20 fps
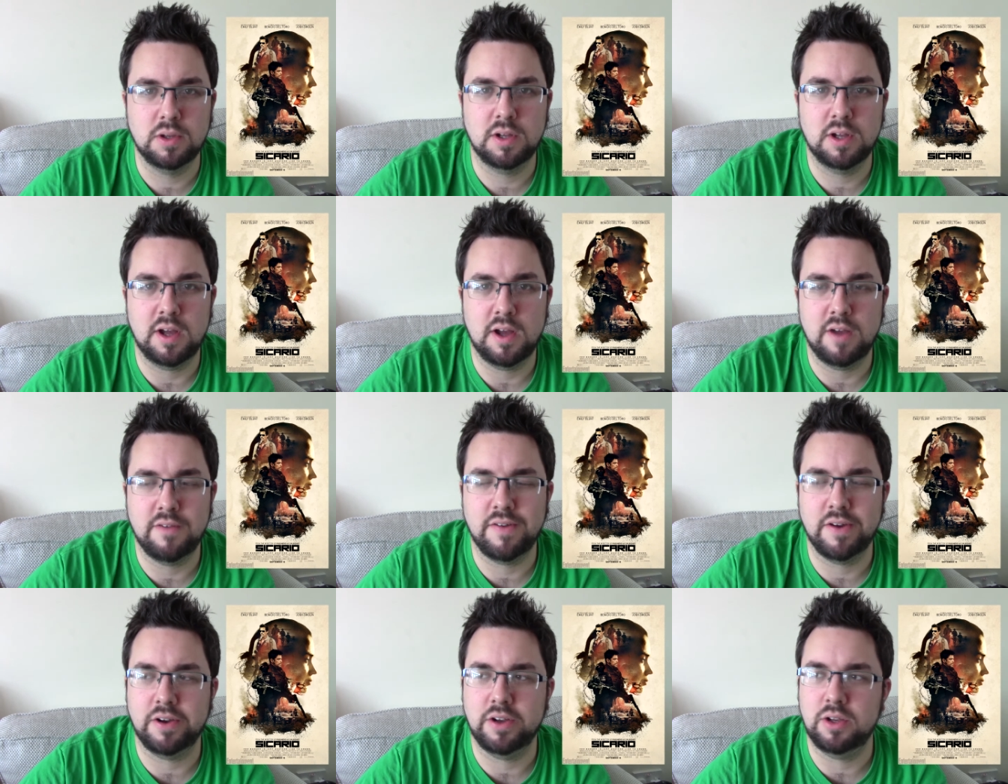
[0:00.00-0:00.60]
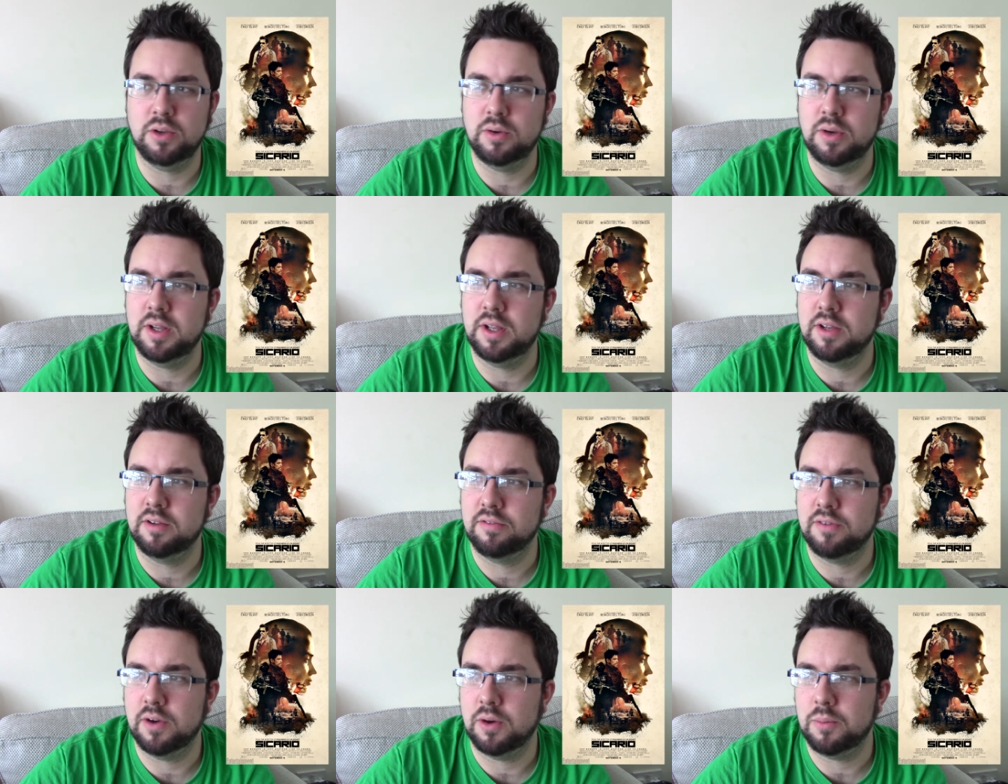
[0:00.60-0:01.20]
a very
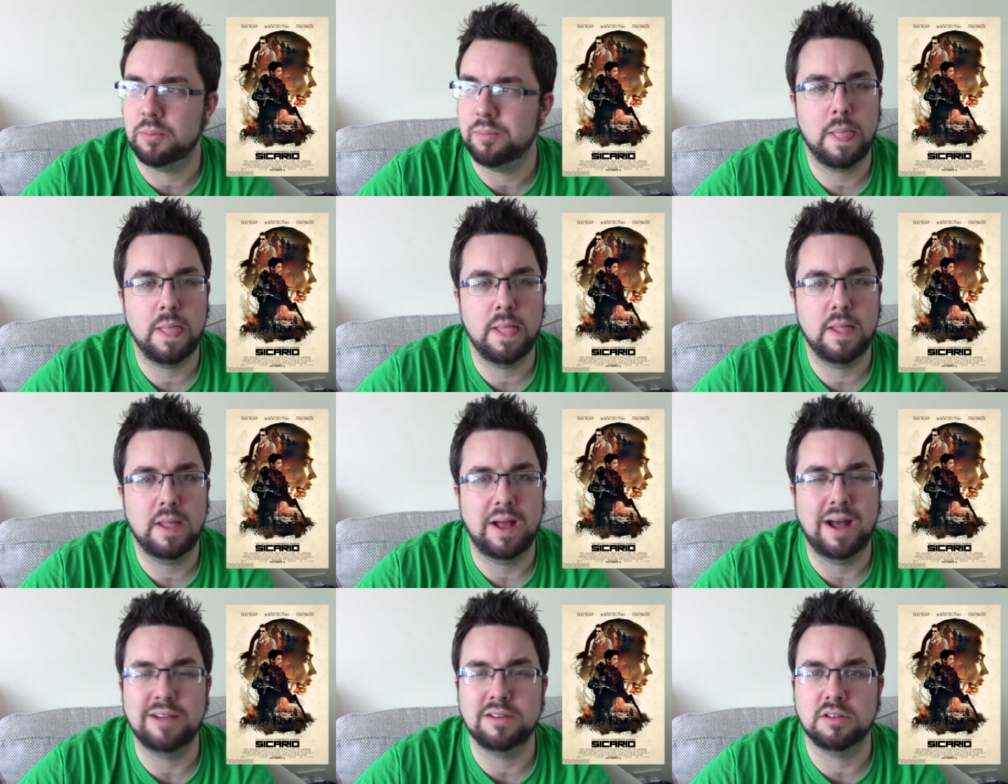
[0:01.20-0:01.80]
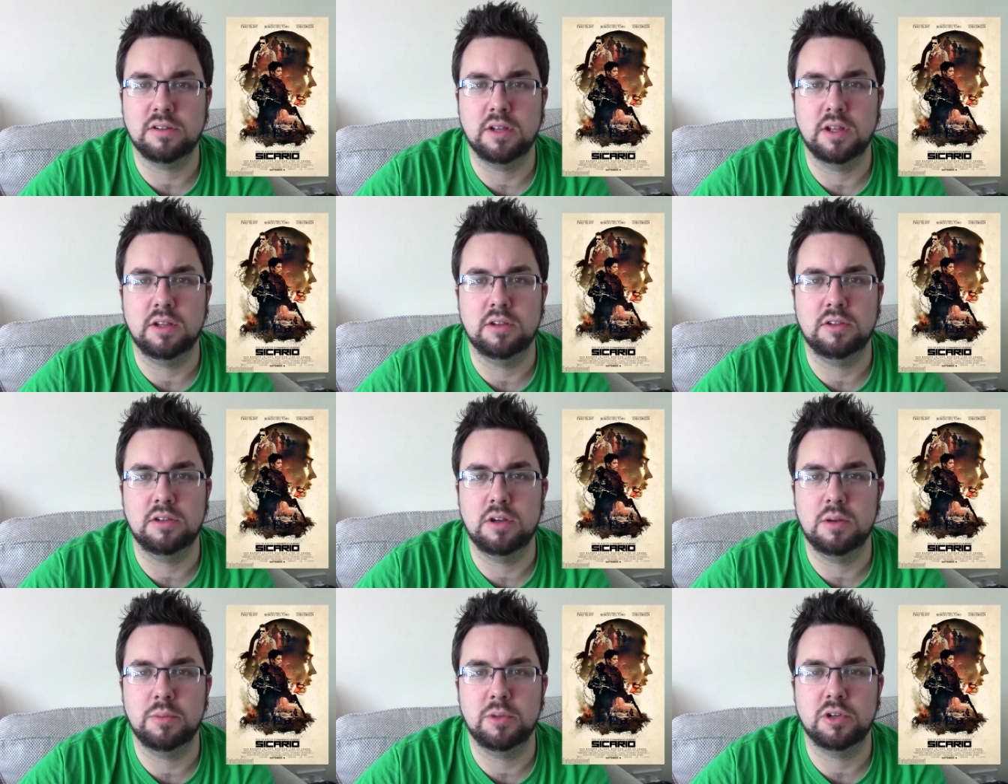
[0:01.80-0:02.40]
unique film. As I say, the
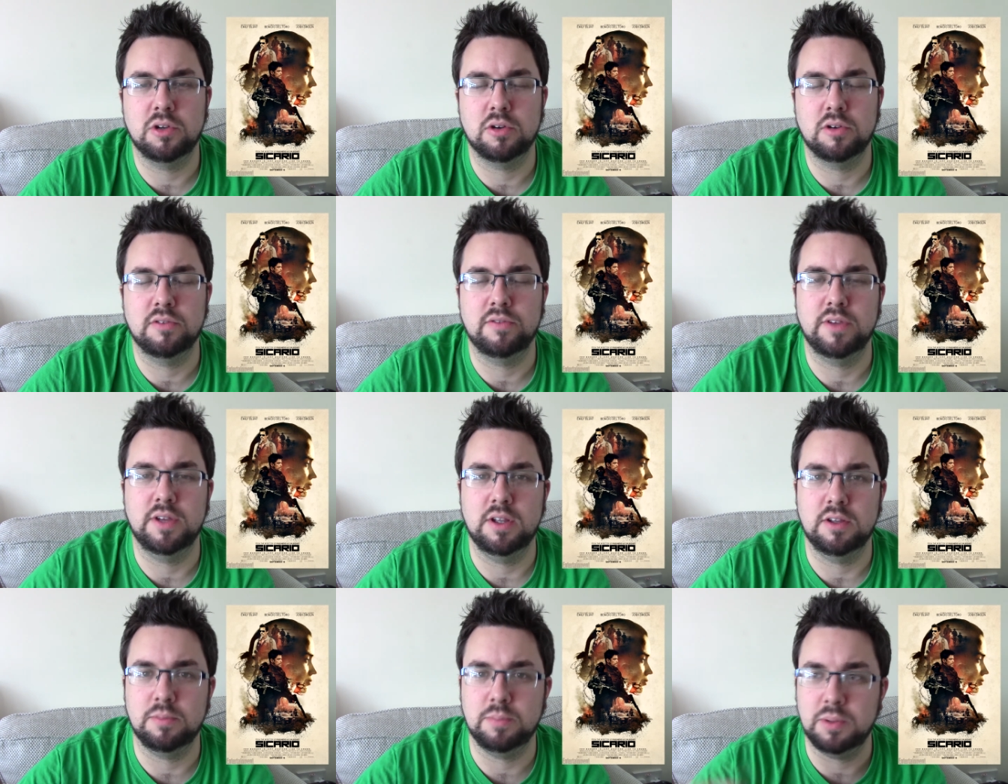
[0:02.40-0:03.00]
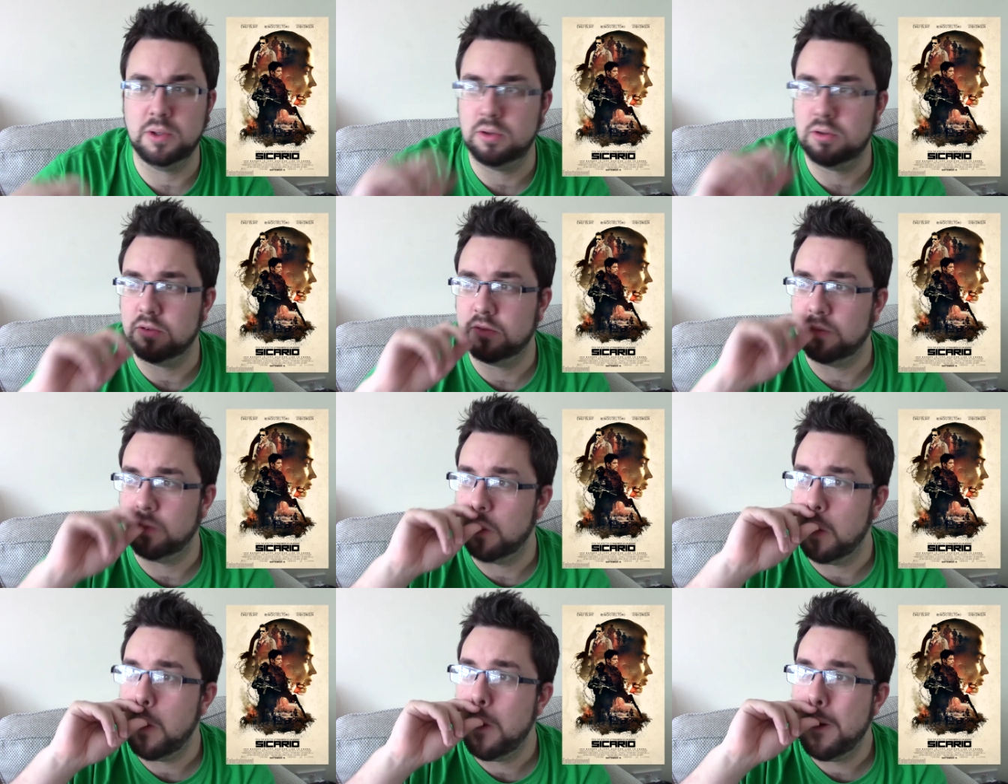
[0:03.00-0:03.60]
cinematography is
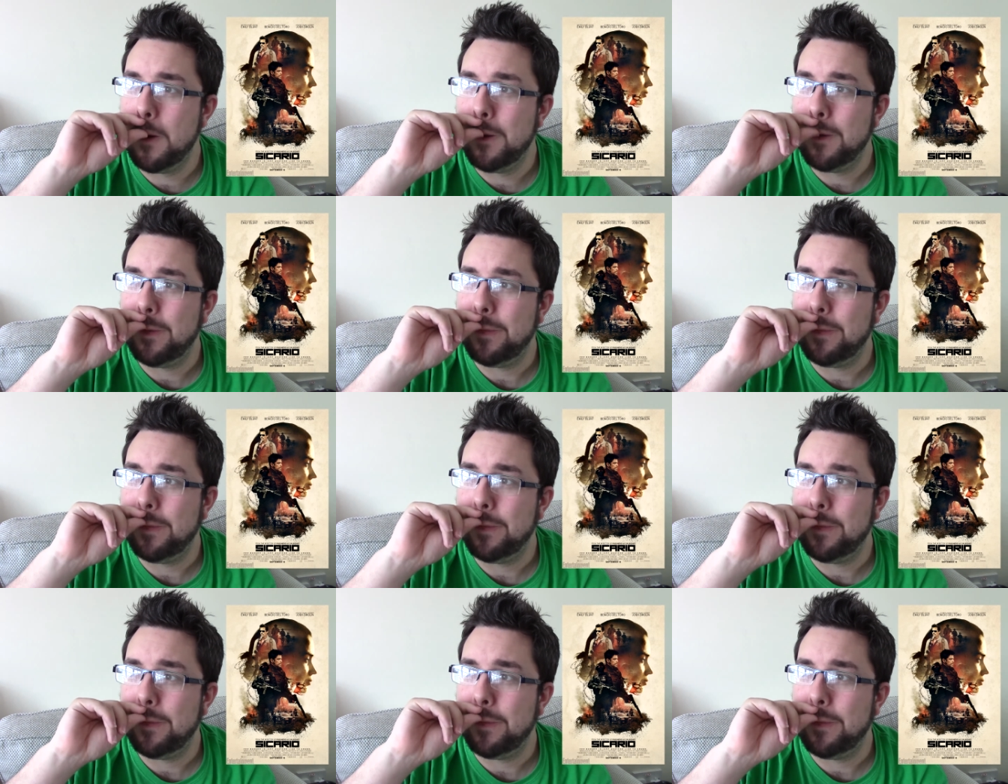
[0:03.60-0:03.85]
beautiful.